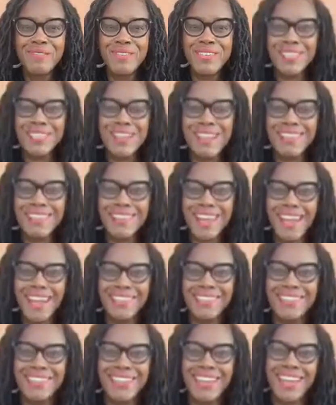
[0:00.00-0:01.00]
Besides
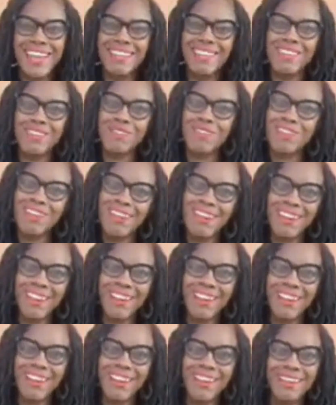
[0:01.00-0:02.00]
acting and then writing
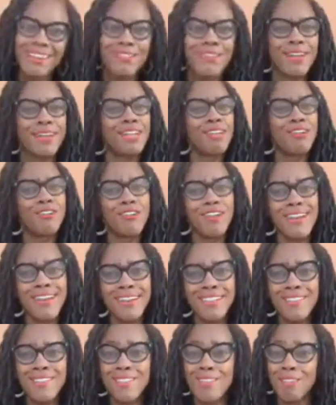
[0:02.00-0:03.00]

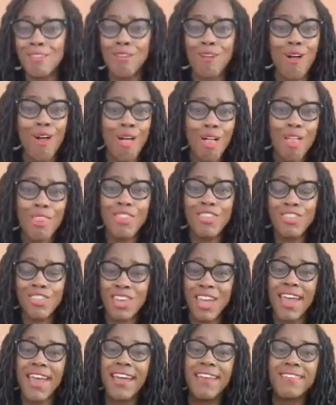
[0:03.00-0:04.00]
grants and all of the
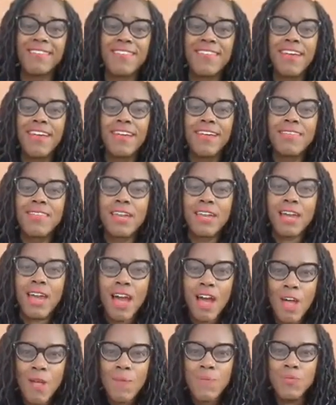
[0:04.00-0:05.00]
jazz that
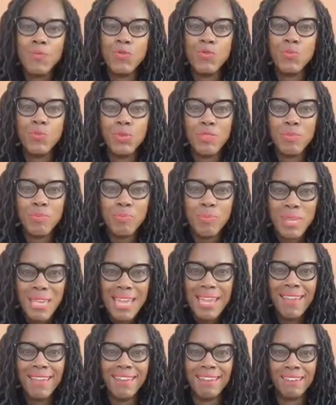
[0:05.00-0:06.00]
comes with
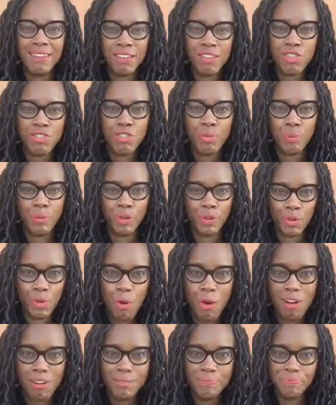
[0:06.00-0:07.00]
being an
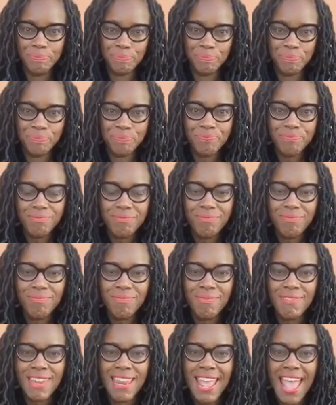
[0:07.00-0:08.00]
entrepreneur.
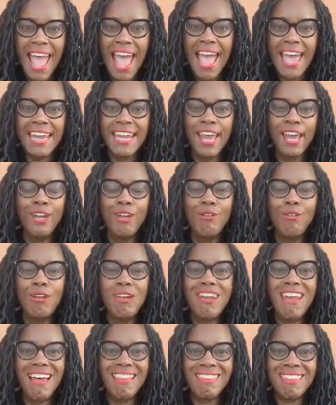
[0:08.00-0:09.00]
And I knew
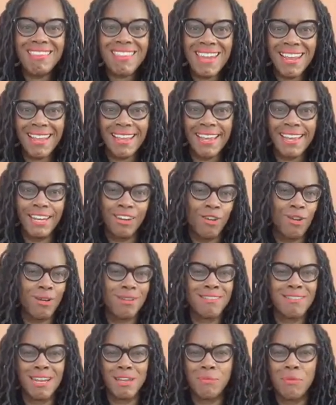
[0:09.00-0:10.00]
nothing. I didn't know how
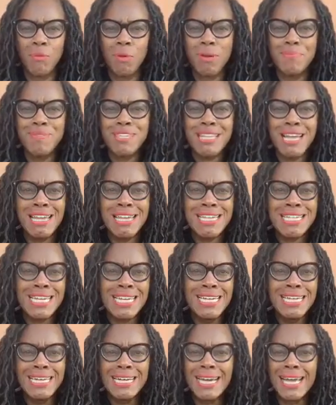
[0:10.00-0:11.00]
to set up a website.
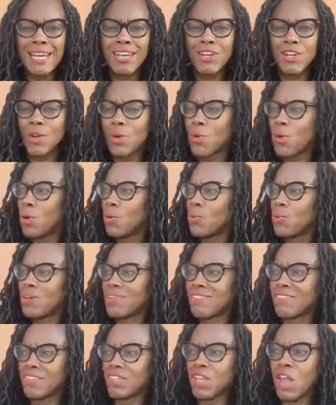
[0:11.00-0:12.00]
I didn't know
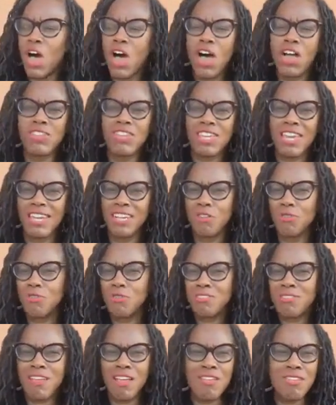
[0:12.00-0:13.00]
what is a launch, how do you
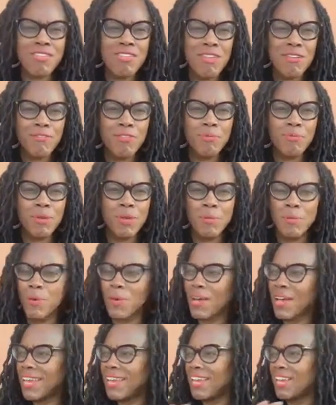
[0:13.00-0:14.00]
sell stuff to
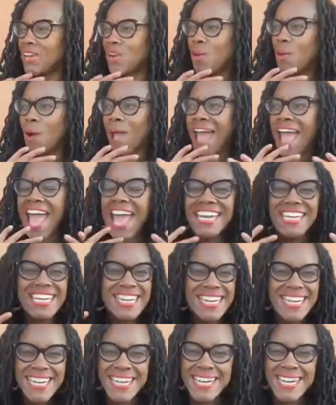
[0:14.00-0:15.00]
people. I didn't know
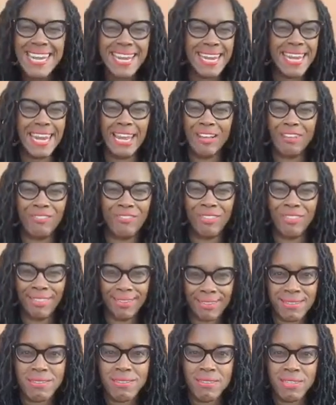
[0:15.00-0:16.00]
any of
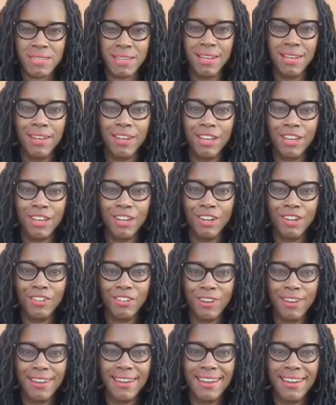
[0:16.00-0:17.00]
this,
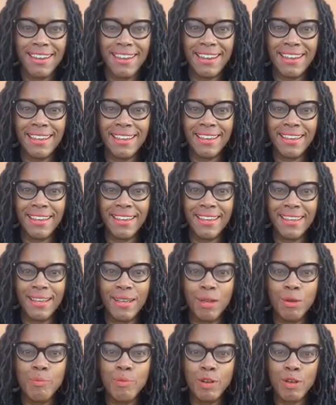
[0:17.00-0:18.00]
right?
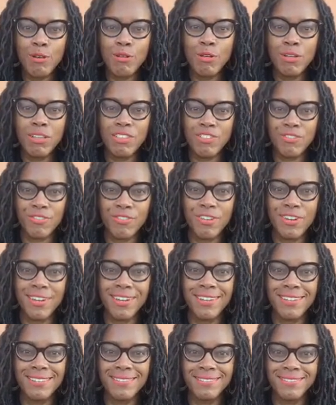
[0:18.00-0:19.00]
But Google is
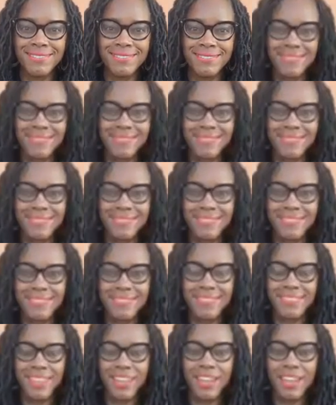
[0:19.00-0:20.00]
free.
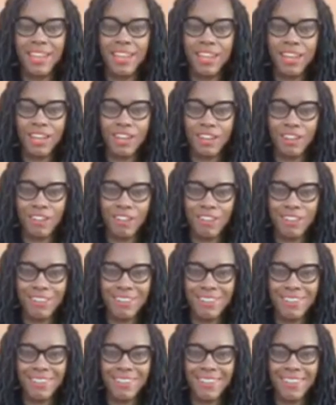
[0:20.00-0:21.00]
And I
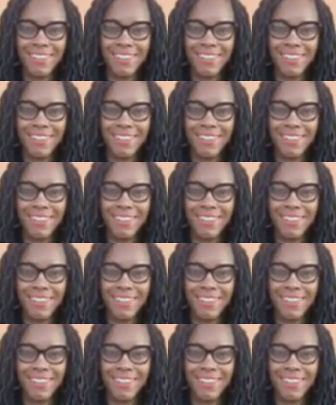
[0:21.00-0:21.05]
learned.